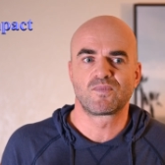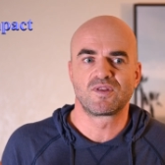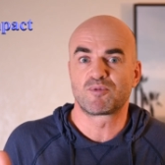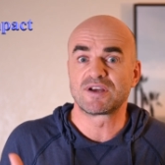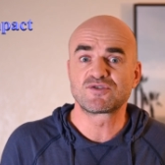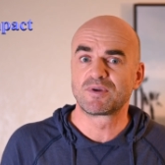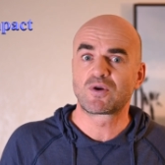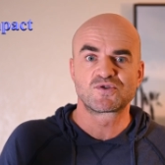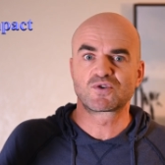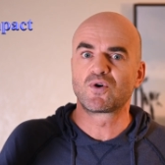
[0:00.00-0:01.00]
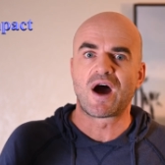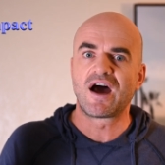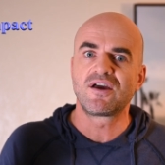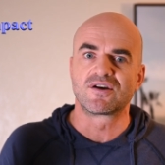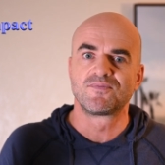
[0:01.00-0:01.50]
the price of Bitcoin should go
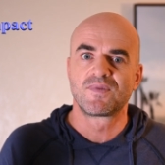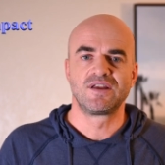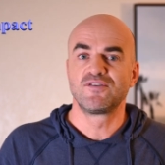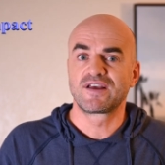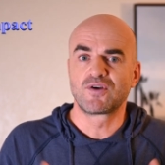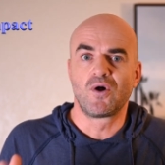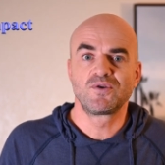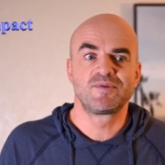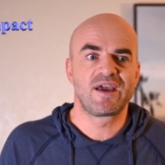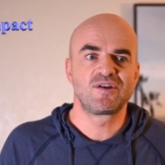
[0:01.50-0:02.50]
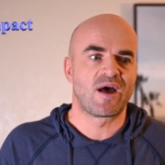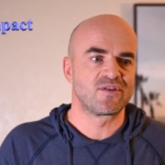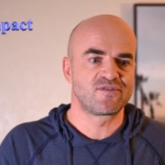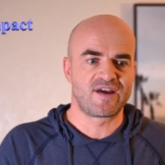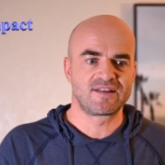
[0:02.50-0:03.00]
higher. And in fact, the whole debate
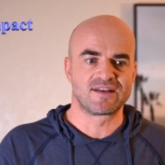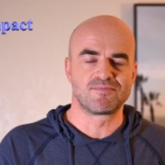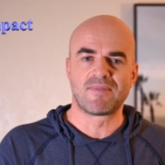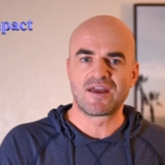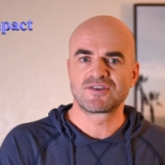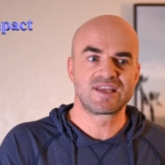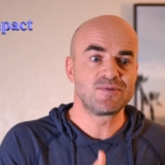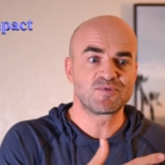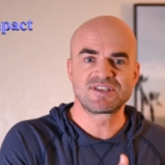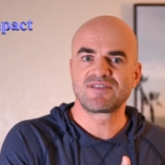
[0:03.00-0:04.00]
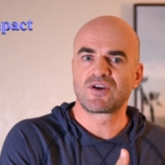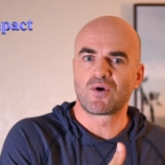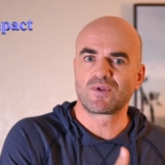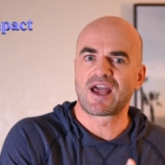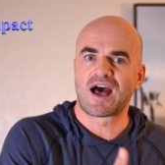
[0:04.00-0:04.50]
about the fact that miners keep receiving
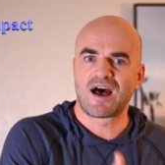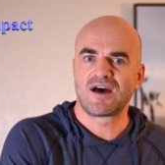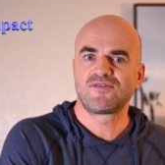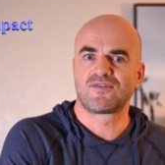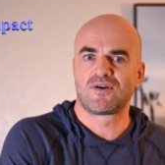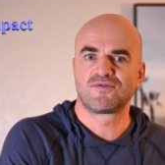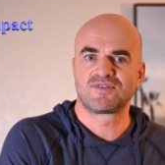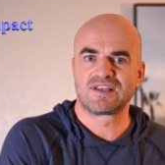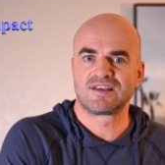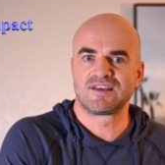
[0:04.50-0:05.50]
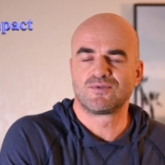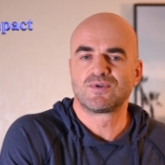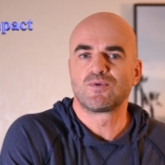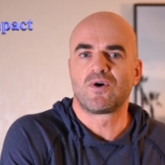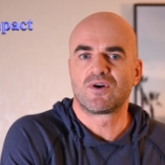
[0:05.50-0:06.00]
only half of the
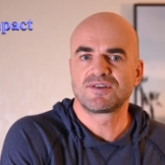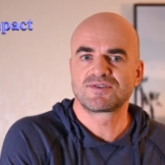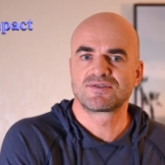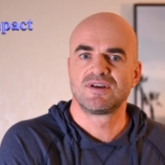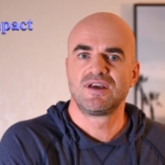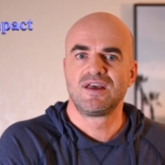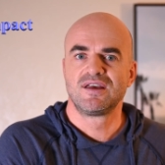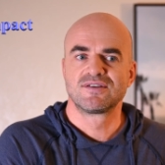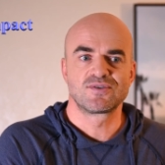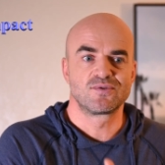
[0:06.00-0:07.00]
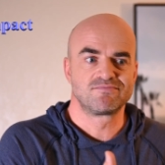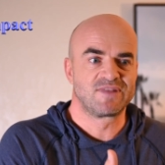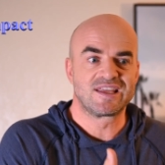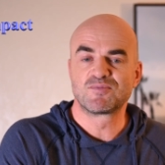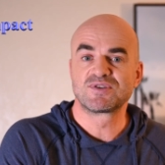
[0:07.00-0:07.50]
rewards, so
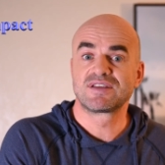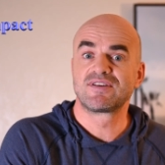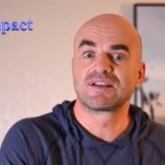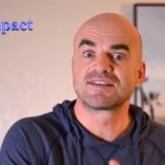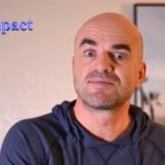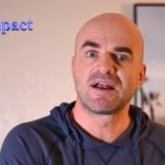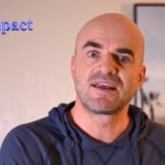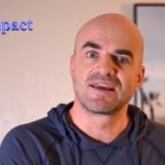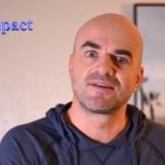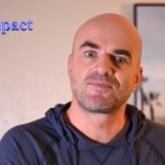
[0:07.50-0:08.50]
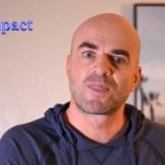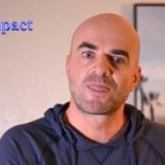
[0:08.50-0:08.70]
they keep receiving less money,